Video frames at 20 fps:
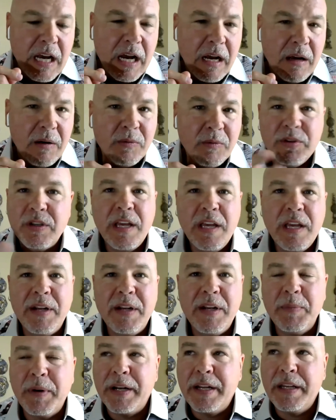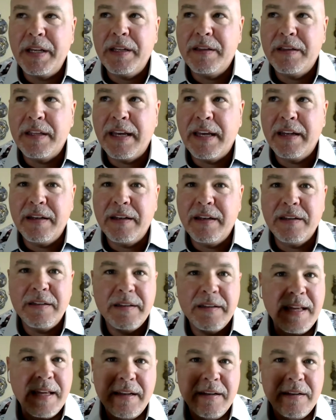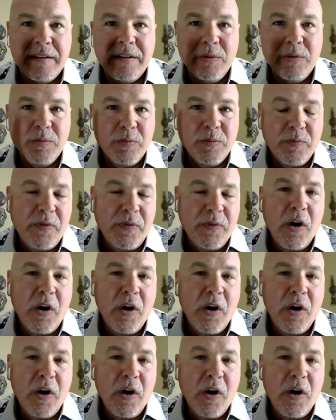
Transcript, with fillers: Uh, do you have anybody that that you